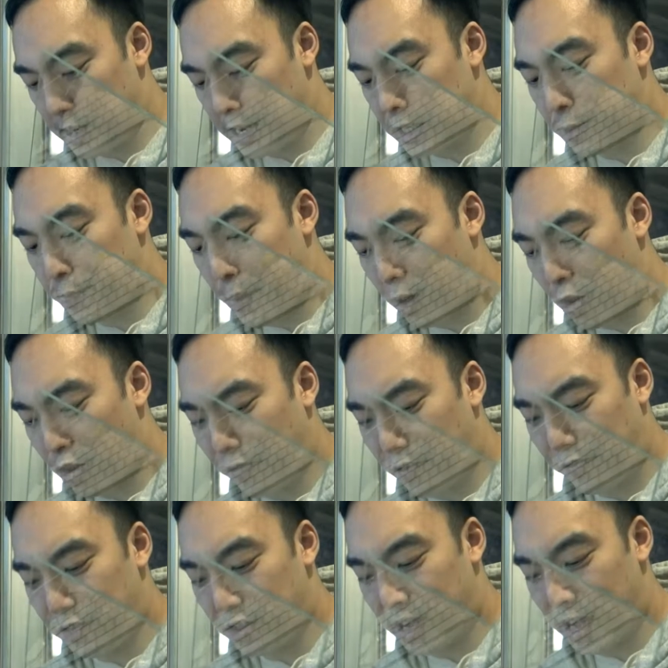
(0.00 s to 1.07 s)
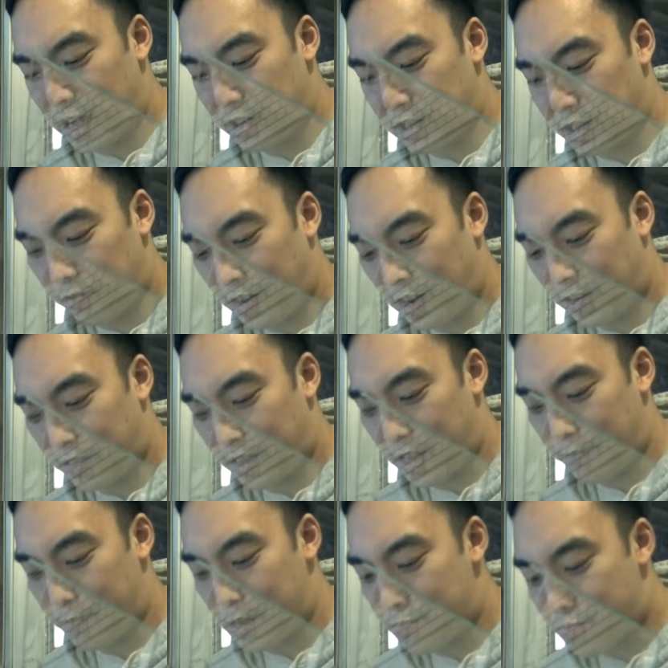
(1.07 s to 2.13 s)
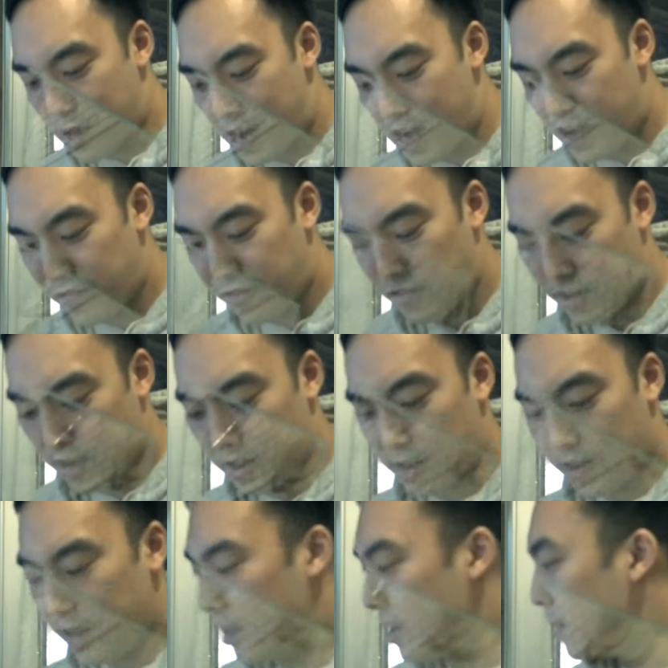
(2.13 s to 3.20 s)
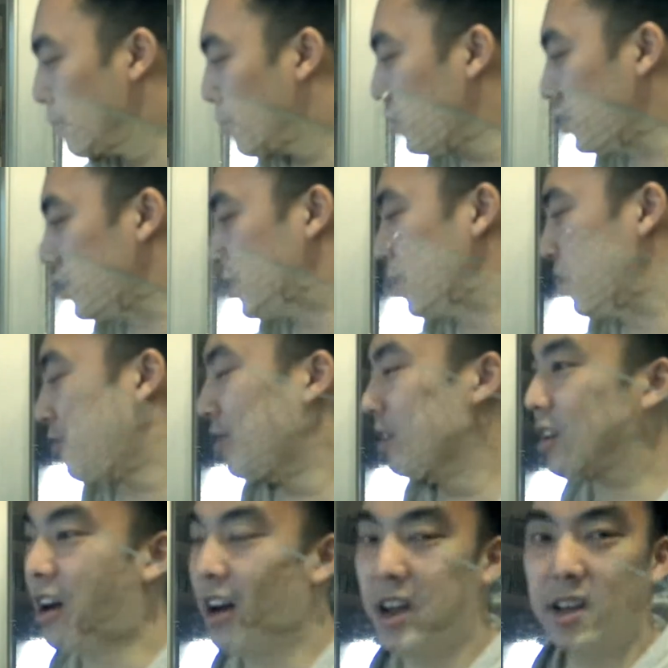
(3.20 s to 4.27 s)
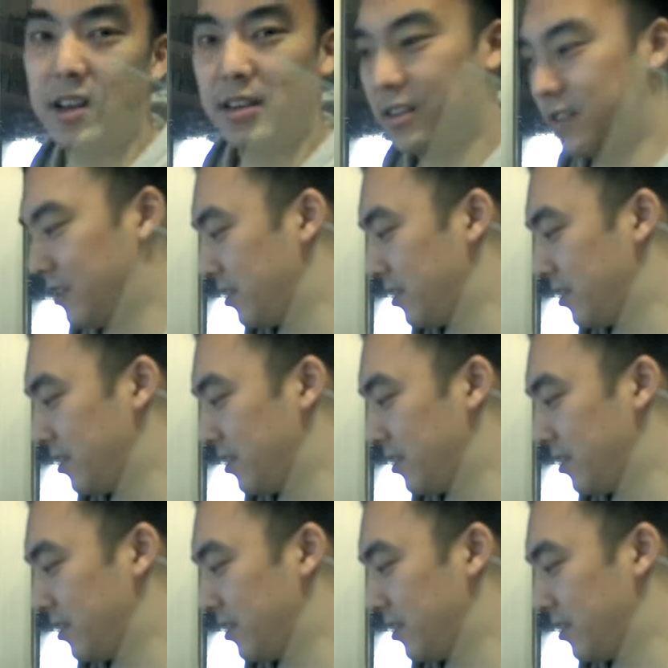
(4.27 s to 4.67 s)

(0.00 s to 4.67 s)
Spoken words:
it's better off if you get yourself out there and be brave. Put yourself online.